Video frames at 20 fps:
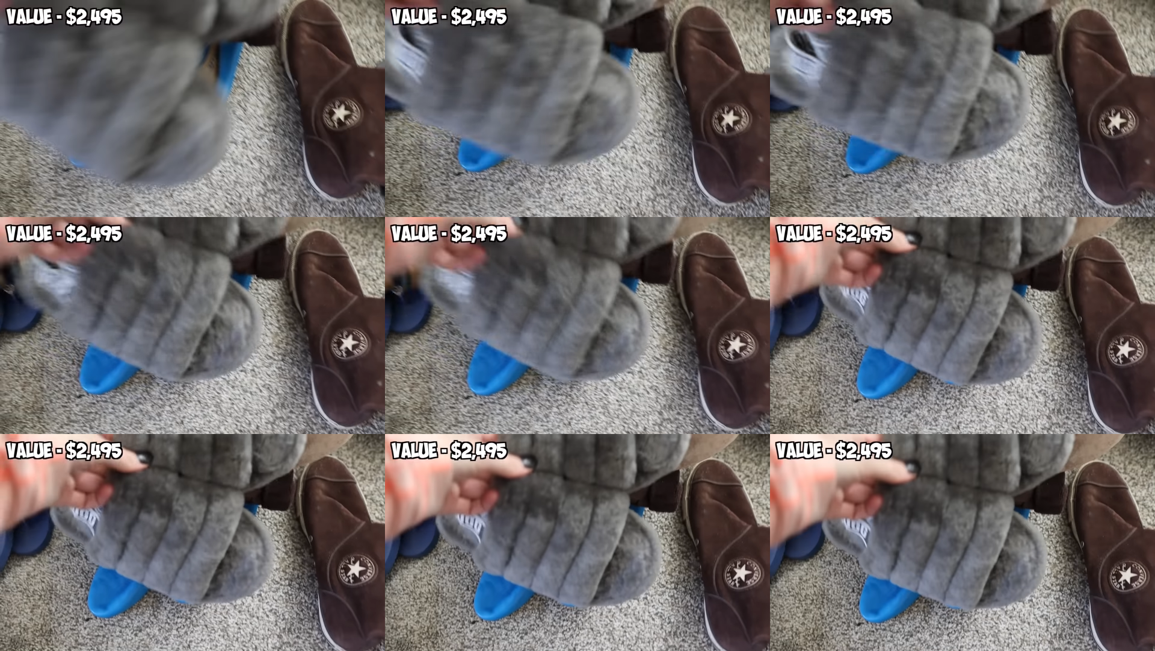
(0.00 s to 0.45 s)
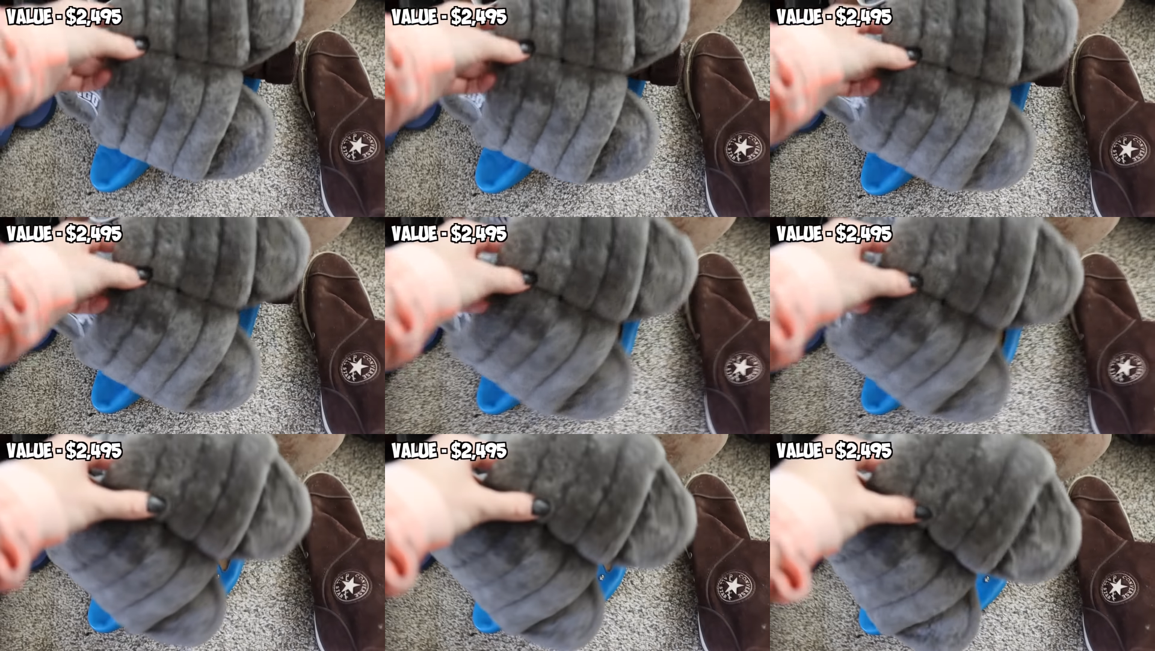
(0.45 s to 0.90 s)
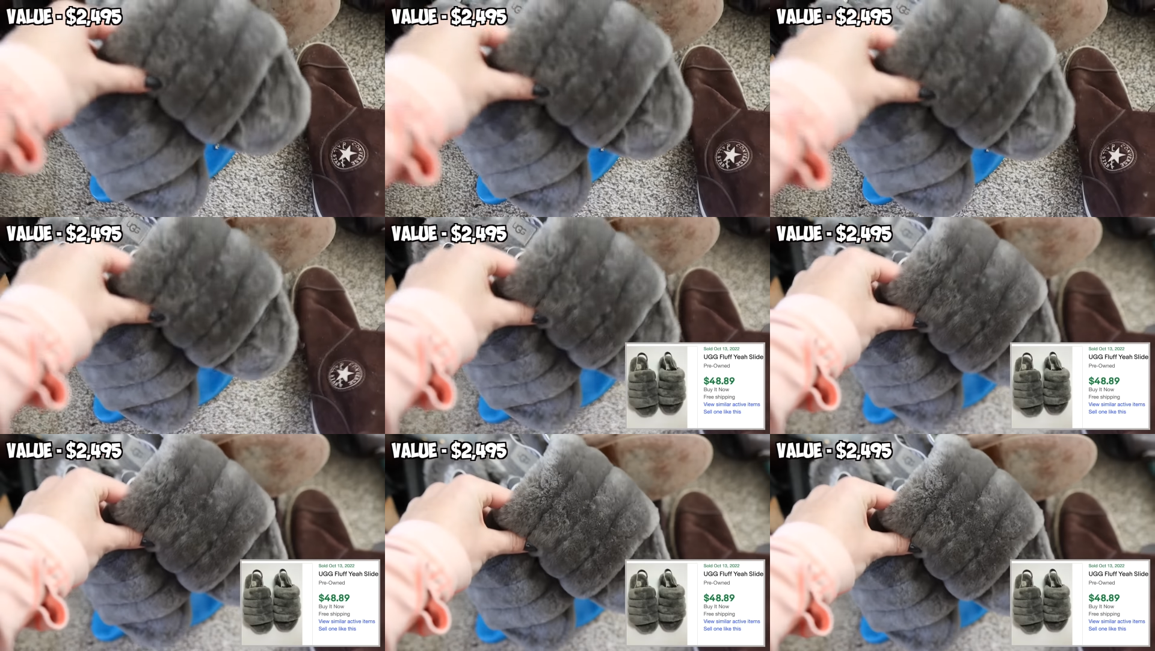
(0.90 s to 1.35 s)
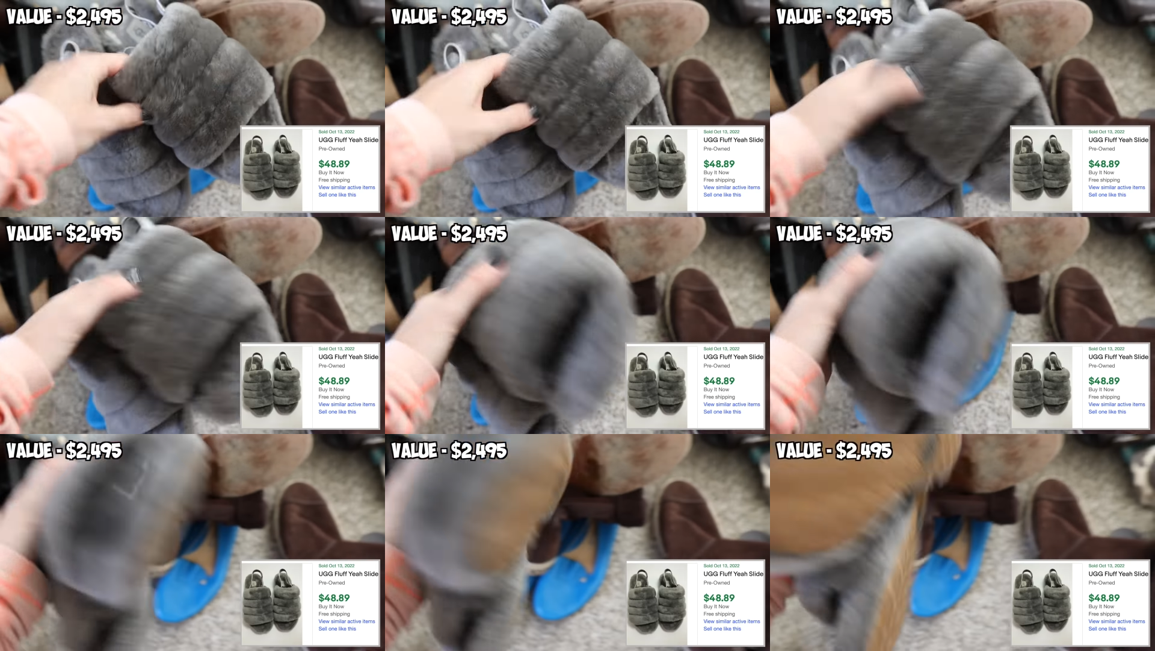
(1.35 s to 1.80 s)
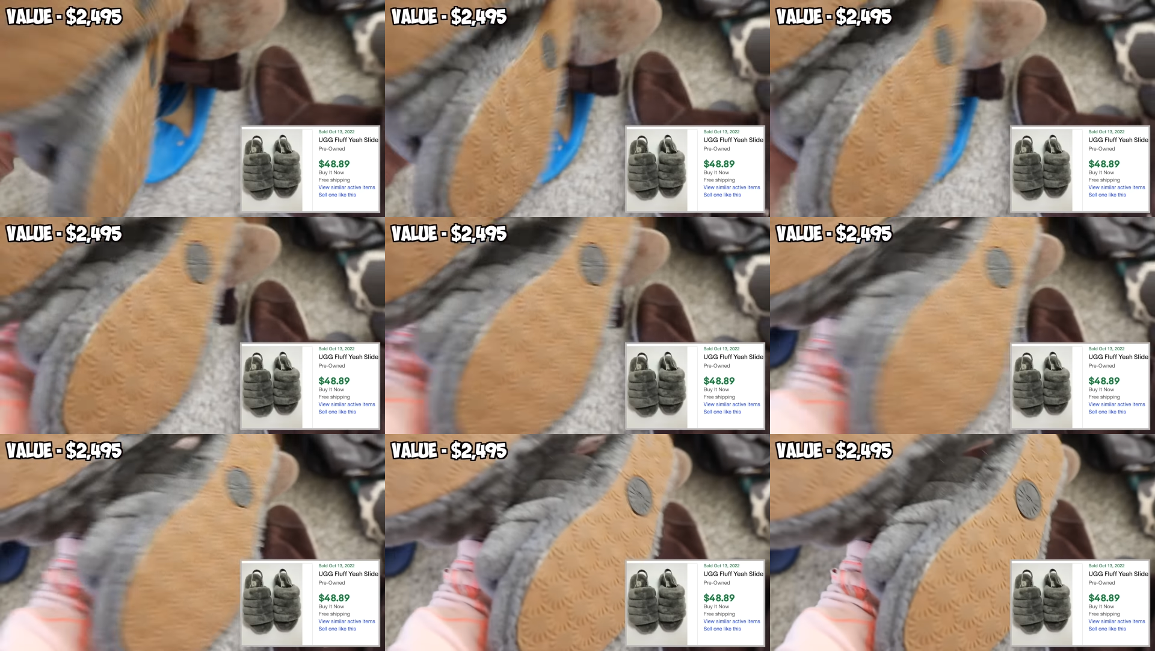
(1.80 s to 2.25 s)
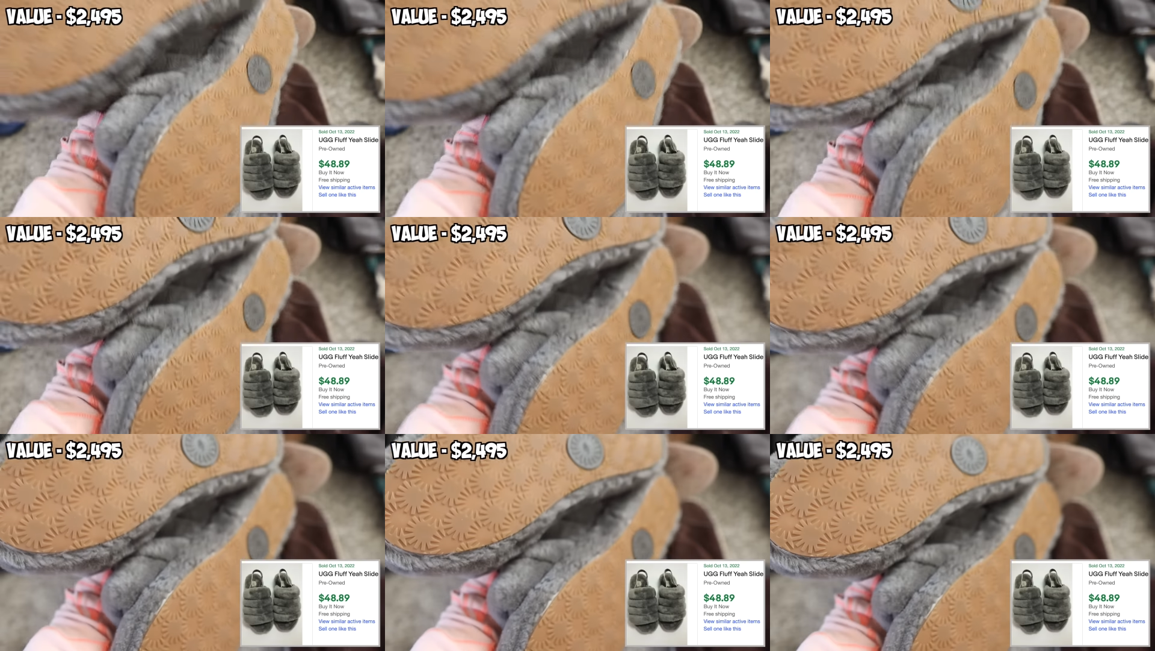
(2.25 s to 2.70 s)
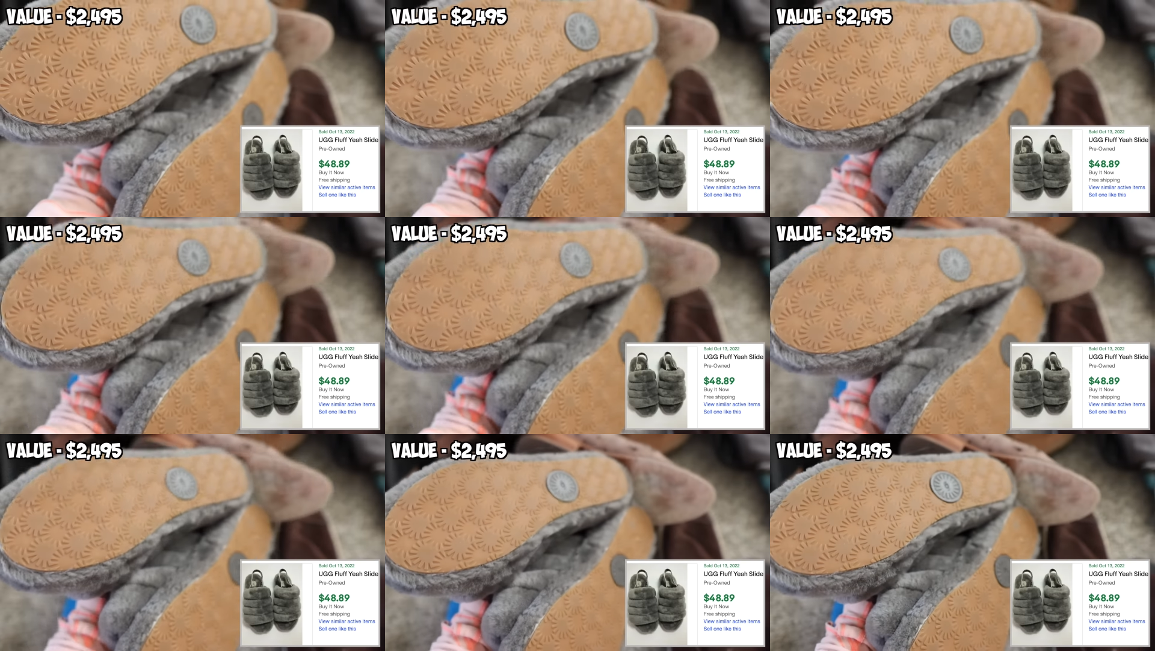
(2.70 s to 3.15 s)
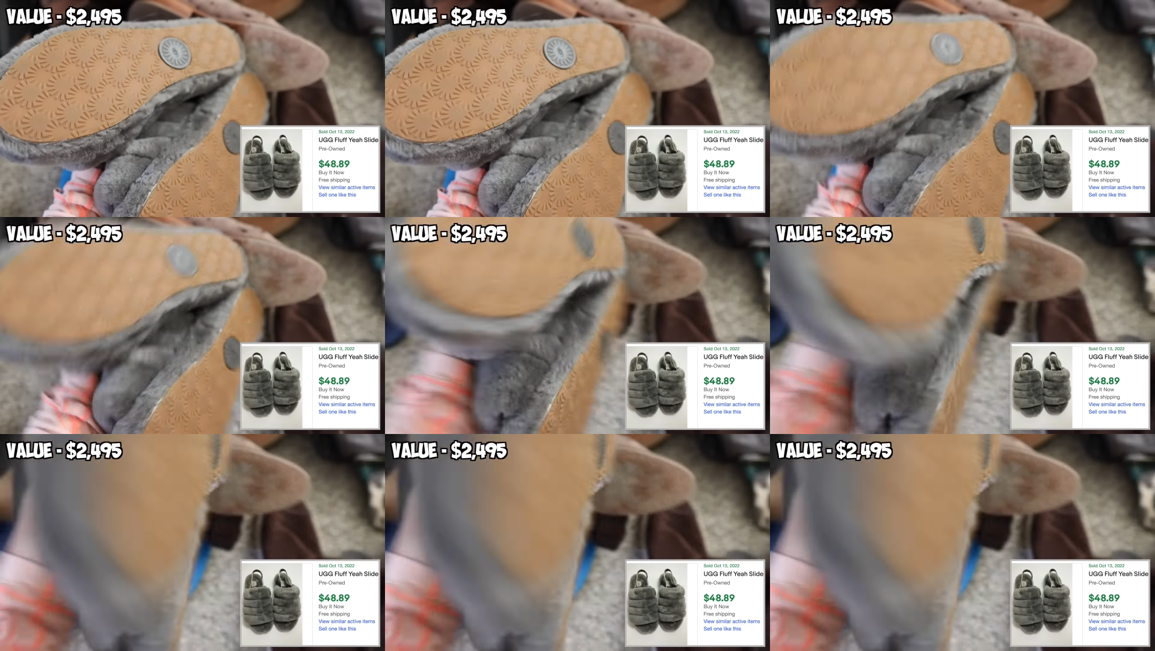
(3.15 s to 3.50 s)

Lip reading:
Nobody's mouth can be seen.